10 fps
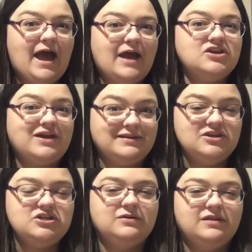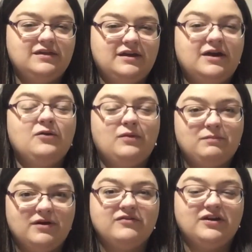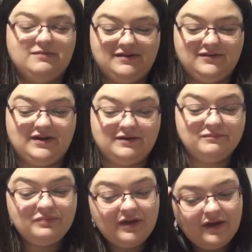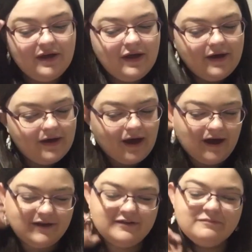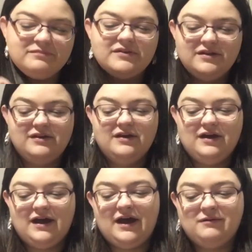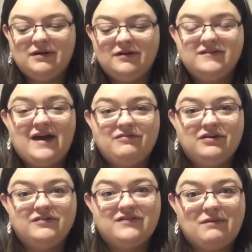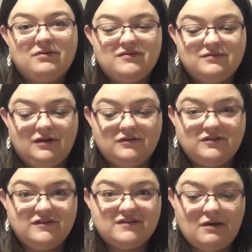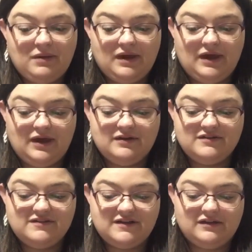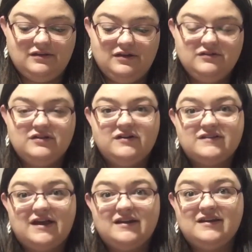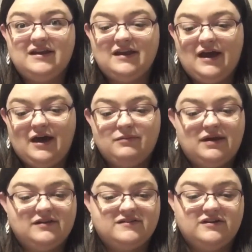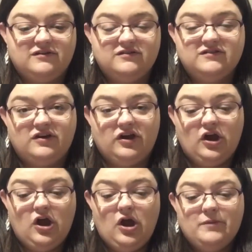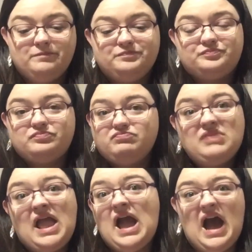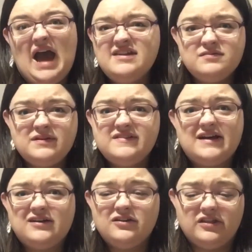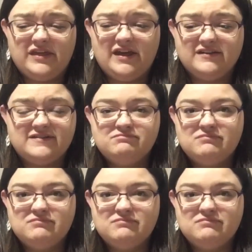Challenging Athena, we're both going to be doing it. I also have those fabrics from Long Dogs coming in to start the Long Dogs and the ink circle. So I just want to start all the things.